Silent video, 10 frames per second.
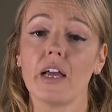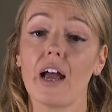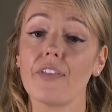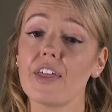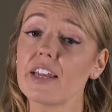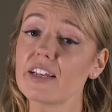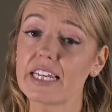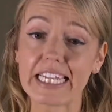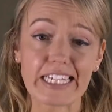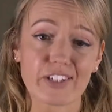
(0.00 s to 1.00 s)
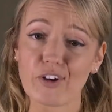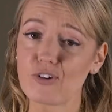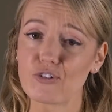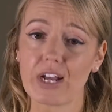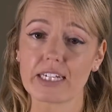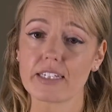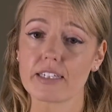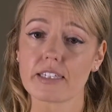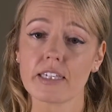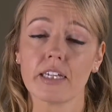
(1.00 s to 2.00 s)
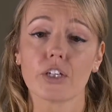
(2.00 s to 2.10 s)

And then at least contractors